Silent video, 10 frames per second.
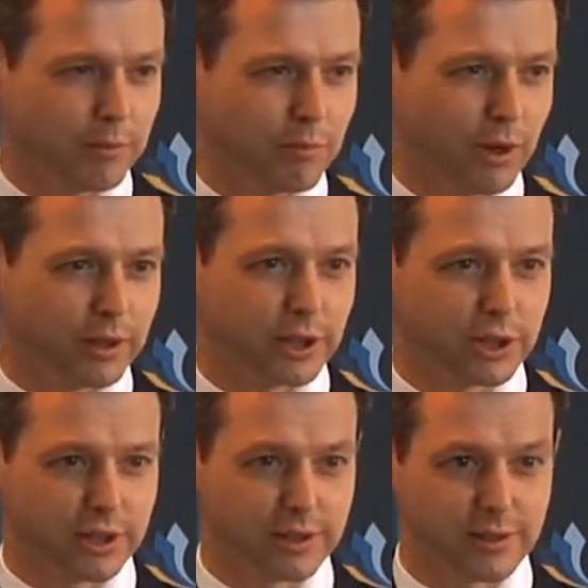
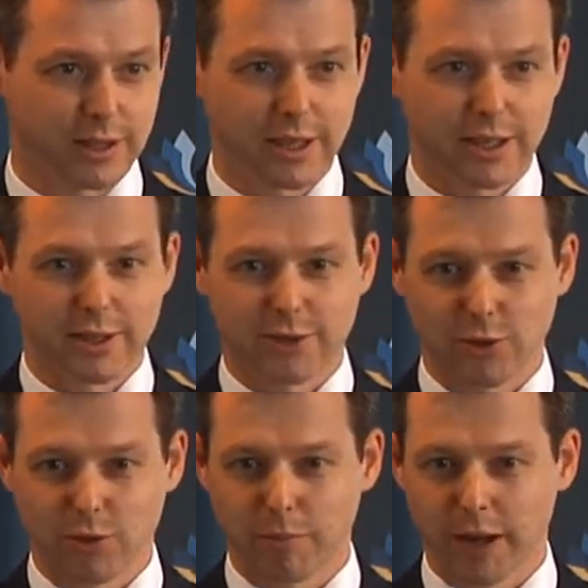politicians.
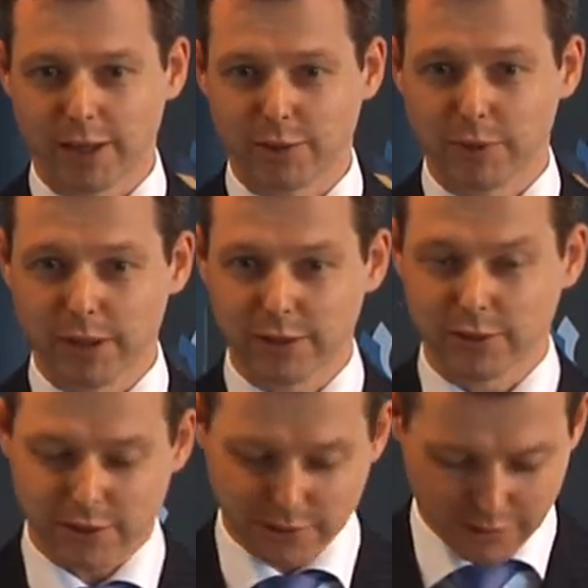So my
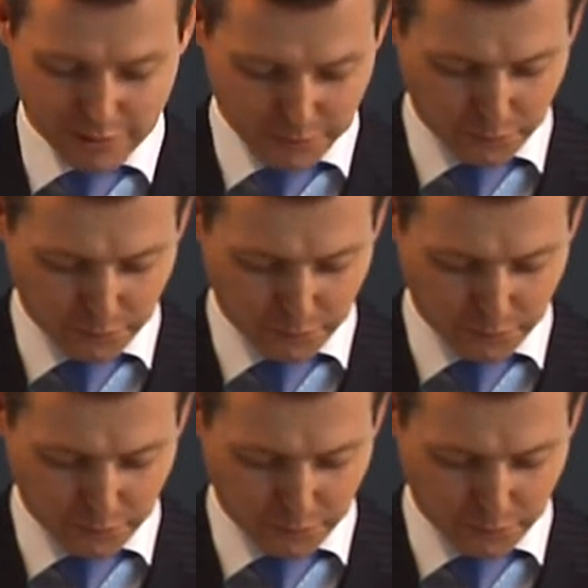experience is